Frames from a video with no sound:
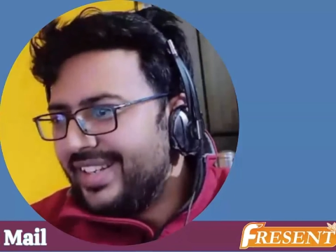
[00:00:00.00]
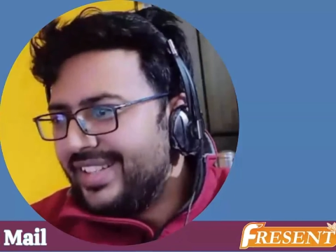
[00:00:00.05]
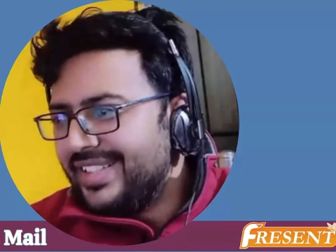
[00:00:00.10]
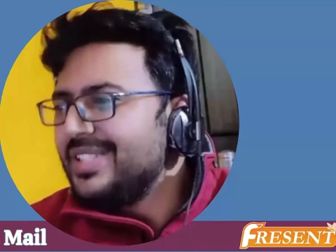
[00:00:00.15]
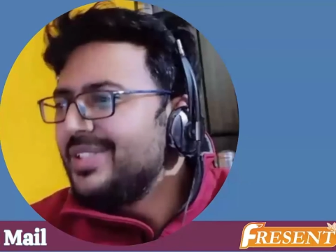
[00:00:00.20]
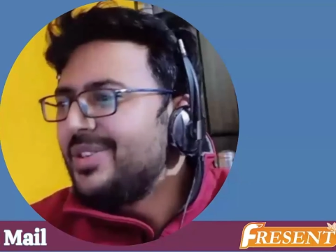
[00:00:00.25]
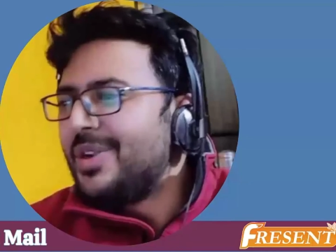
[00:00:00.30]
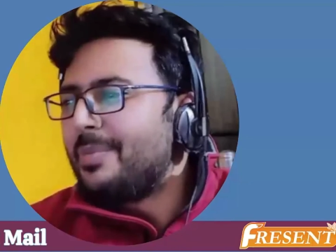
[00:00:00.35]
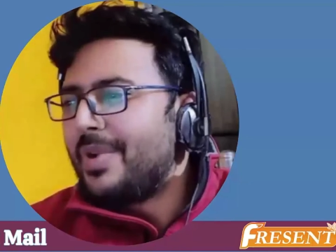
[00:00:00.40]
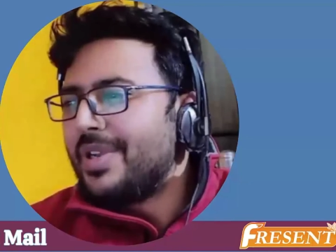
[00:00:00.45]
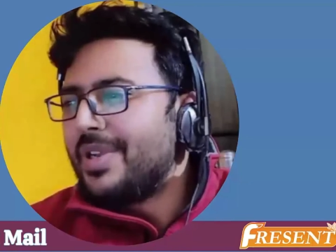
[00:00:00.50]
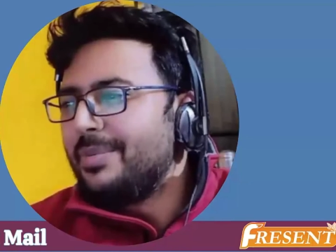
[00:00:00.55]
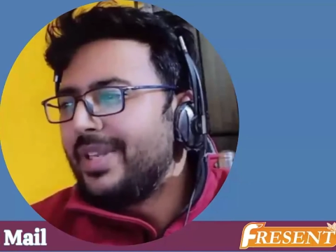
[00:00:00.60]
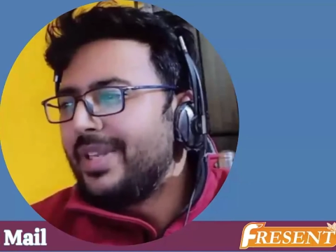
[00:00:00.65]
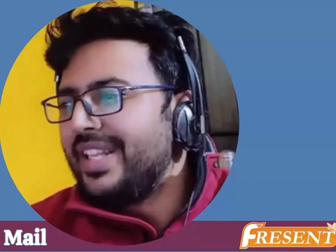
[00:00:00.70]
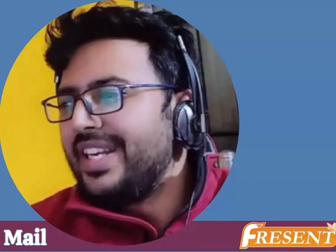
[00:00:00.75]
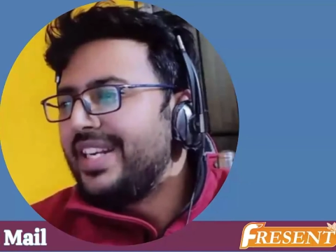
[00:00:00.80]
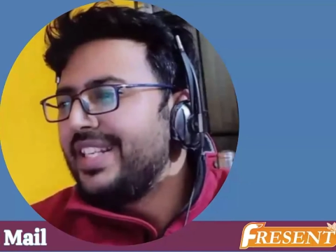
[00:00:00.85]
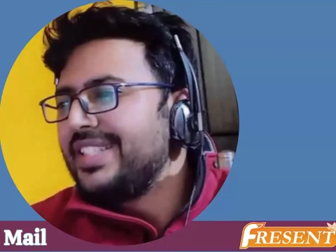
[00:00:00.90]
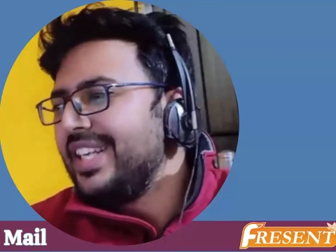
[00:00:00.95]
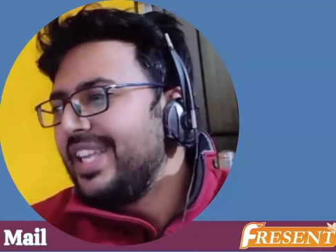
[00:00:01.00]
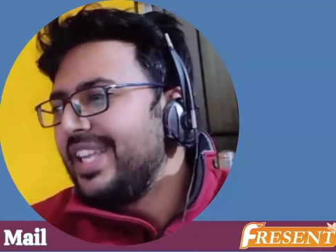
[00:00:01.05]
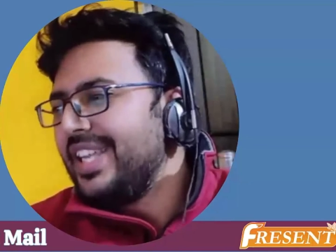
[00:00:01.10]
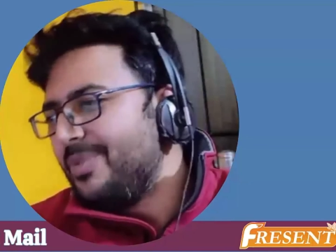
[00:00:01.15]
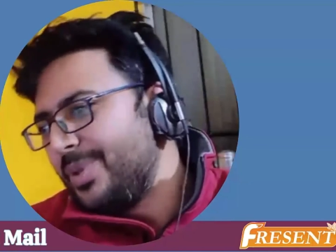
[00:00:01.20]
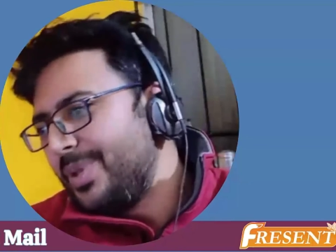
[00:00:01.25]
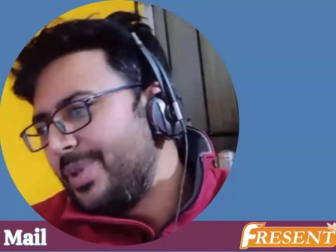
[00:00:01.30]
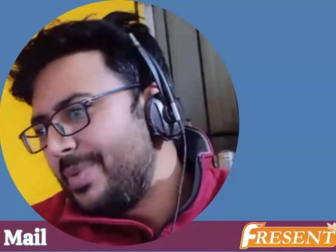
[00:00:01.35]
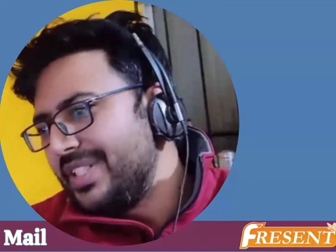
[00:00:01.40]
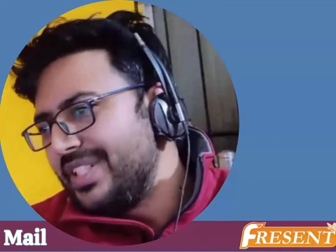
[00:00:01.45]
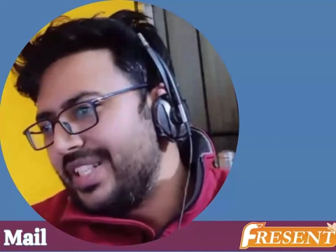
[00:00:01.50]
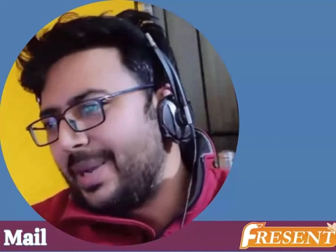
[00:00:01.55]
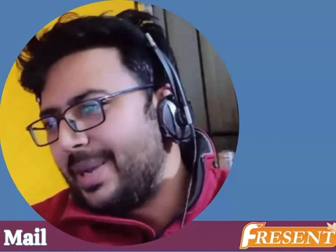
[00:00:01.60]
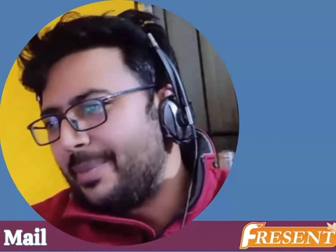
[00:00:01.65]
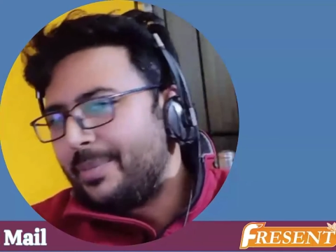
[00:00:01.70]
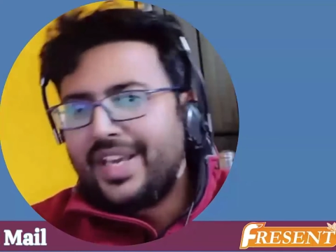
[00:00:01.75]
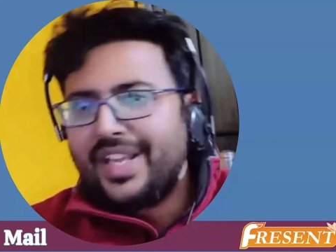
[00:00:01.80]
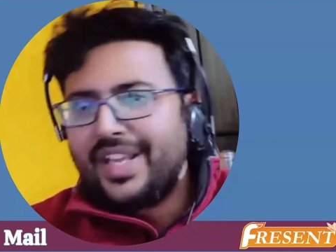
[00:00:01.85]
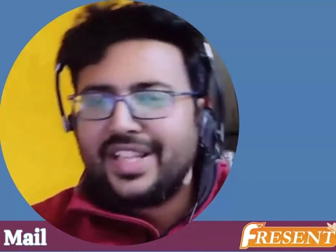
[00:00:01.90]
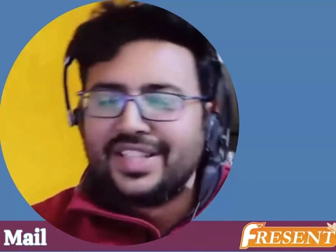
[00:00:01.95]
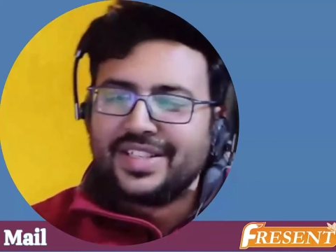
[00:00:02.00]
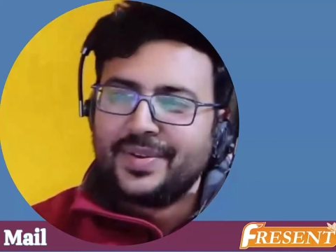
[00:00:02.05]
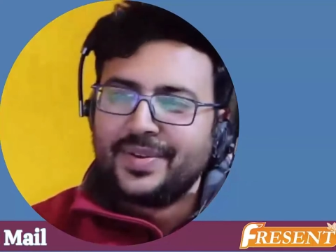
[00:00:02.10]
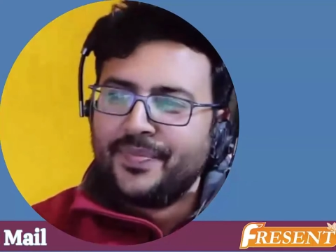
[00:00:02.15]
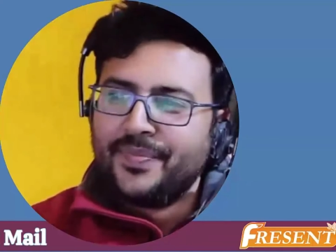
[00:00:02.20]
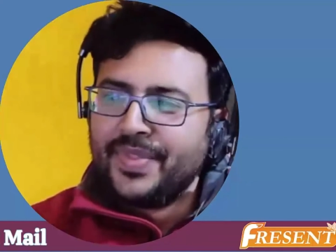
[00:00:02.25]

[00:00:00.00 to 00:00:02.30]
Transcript: Just not possible. That doesn't give you the business appearance.